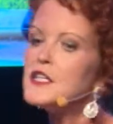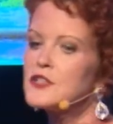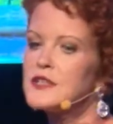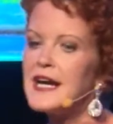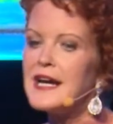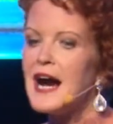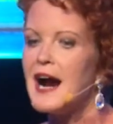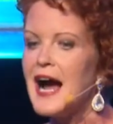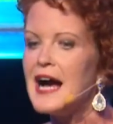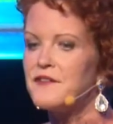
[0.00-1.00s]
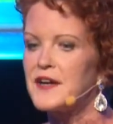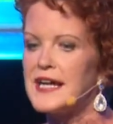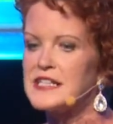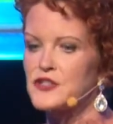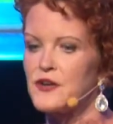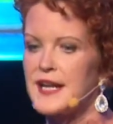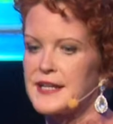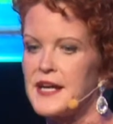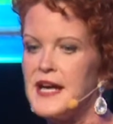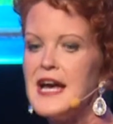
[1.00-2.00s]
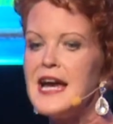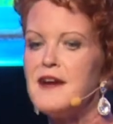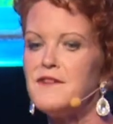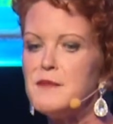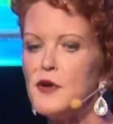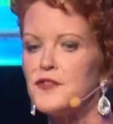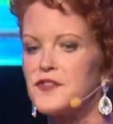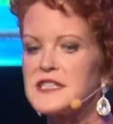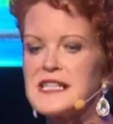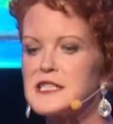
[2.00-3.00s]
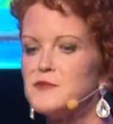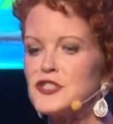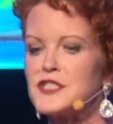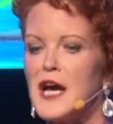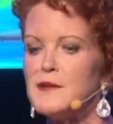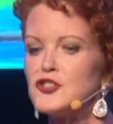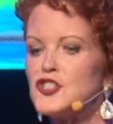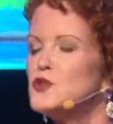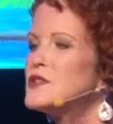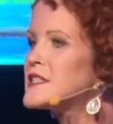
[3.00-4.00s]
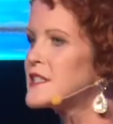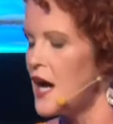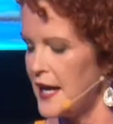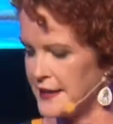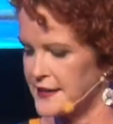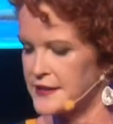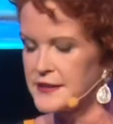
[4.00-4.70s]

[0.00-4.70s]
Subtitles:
So there you are, half a case credit. Every month for 6 months, 9 months, you decide.